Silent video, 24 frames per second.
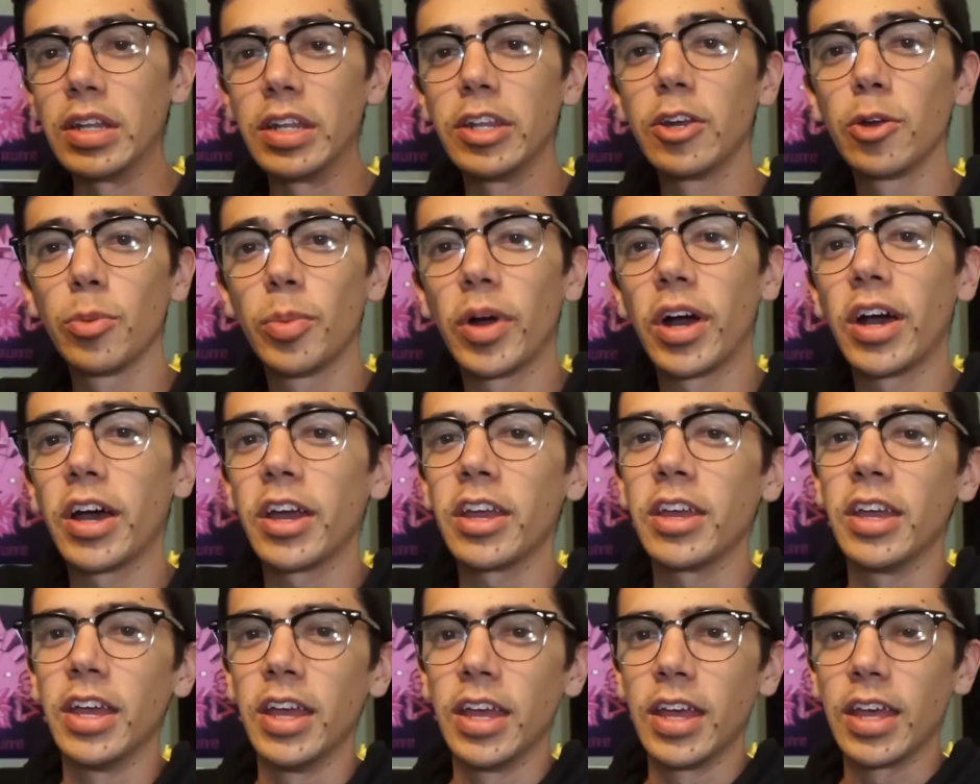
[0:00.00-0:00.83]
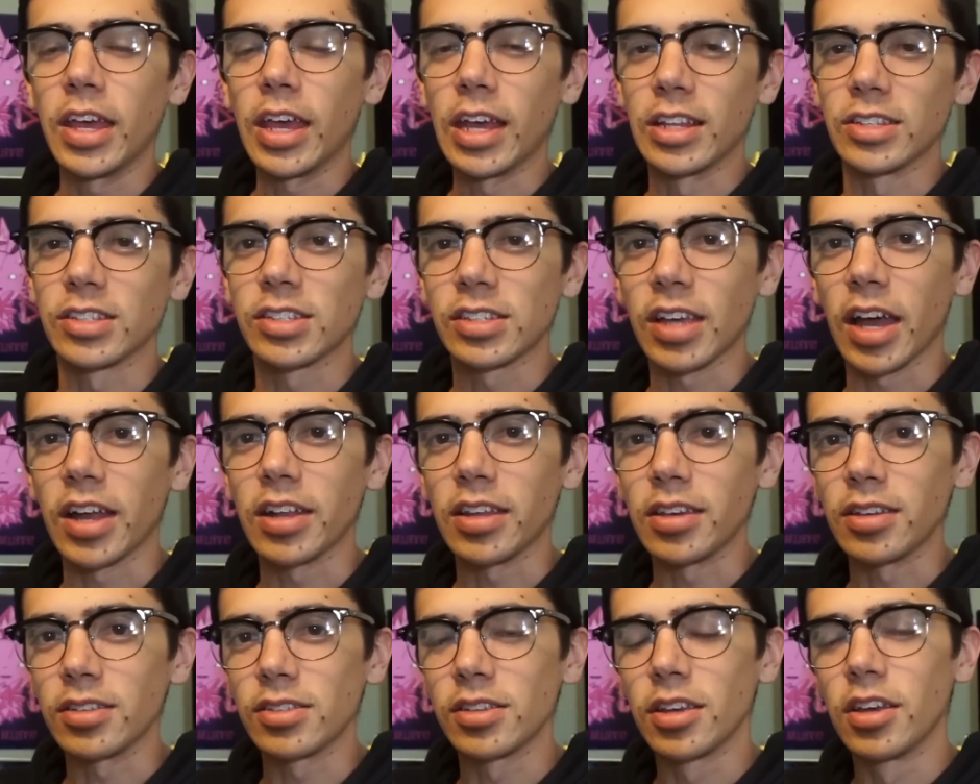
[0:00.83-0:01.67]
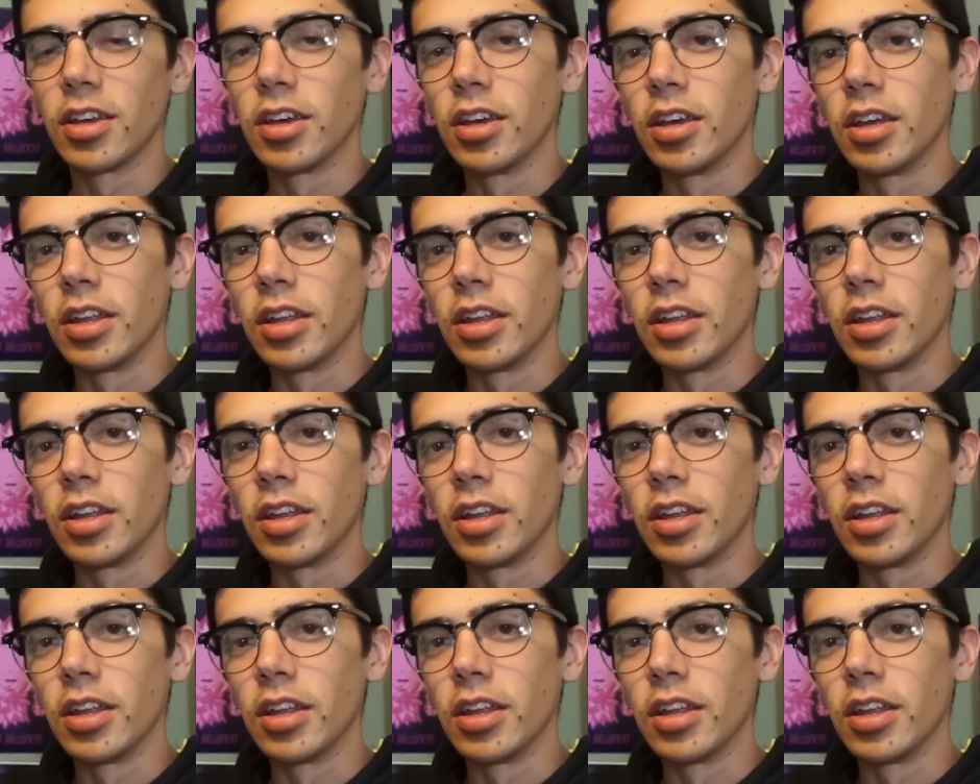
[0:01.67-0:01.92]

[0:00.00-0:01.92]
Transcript: nearby and sightings.